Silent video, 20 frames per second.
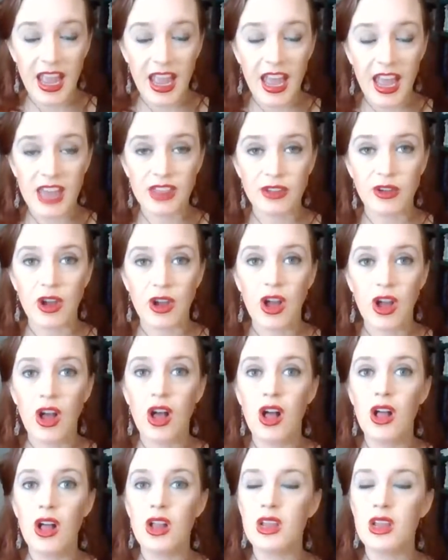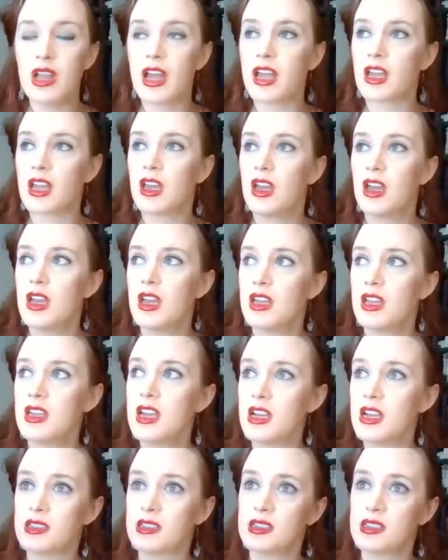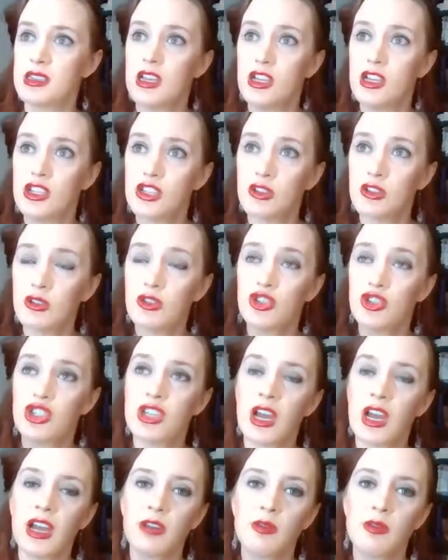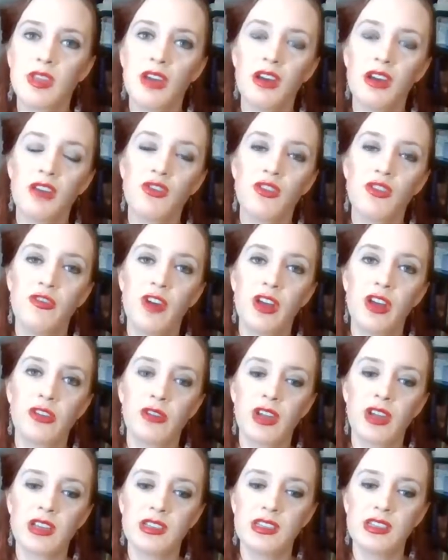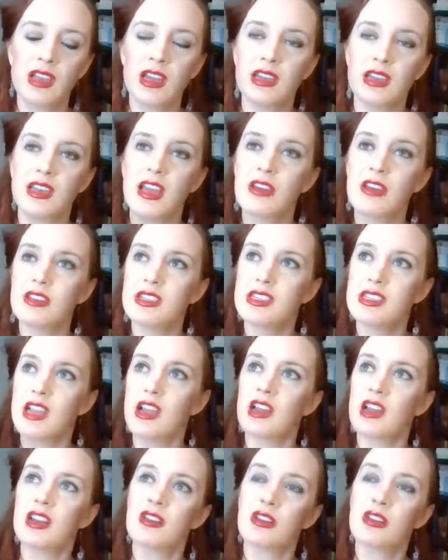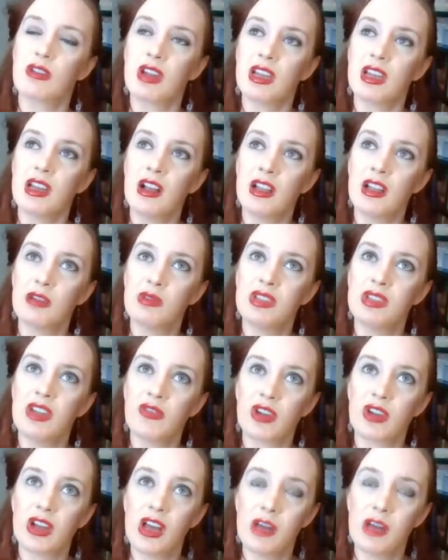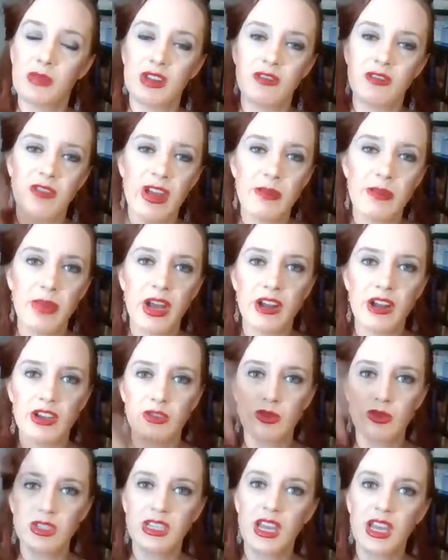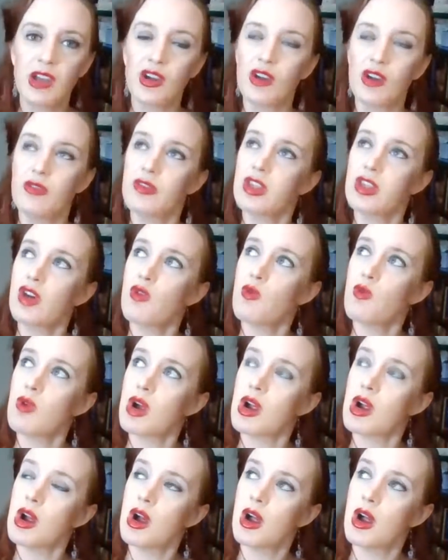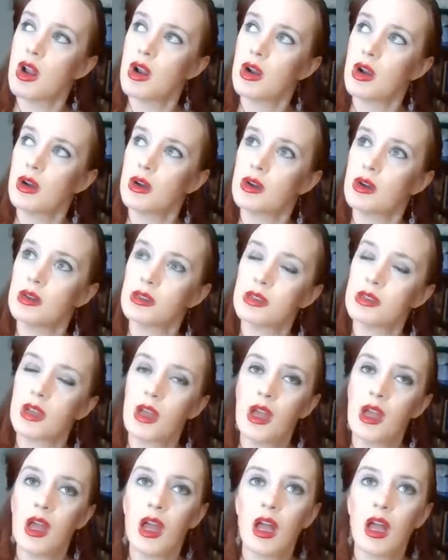And they're all like, yes, Scrooge died without ever fathering a son. Now the scion of the great calling will never come, and vampires will take over the world.